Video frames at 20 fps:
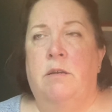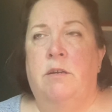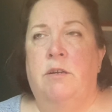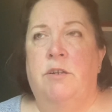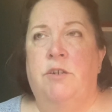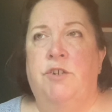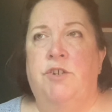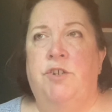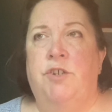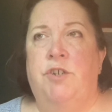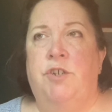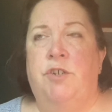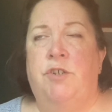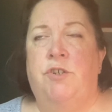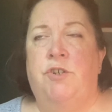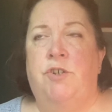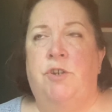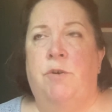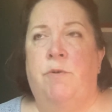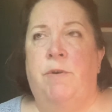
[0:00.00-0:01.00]
she's
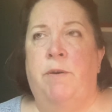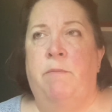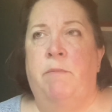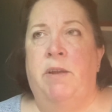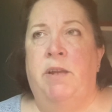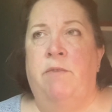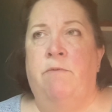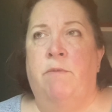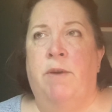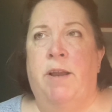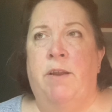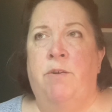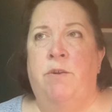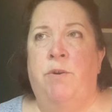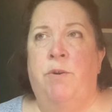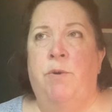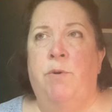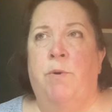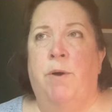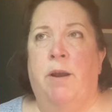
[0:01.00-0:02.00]
showing me around New
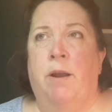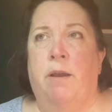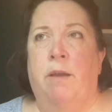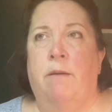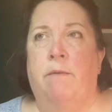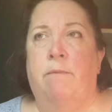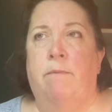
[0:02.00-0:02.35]
York.